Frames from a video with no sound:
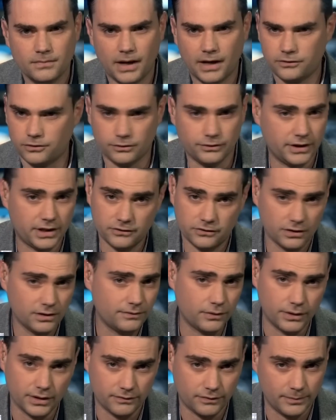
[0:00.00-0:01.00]
I'd certainly consider
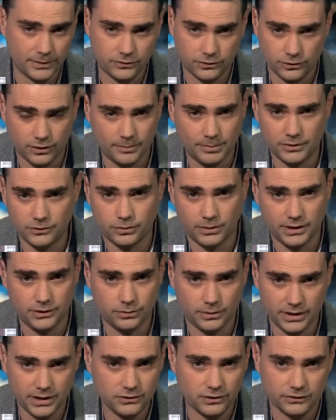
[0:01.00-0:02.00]
voting for Mr. Trump in
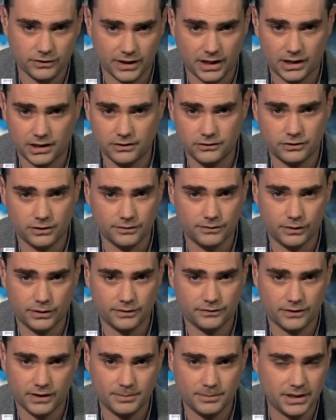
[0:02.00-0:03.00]
2020, just like I'd consider
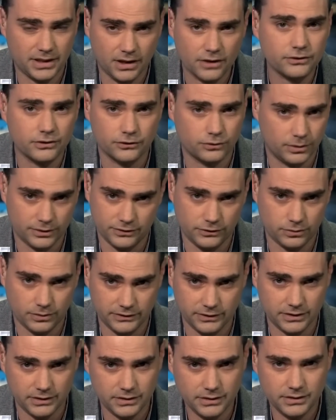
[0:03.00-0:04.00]
voting for anybody else in 2020.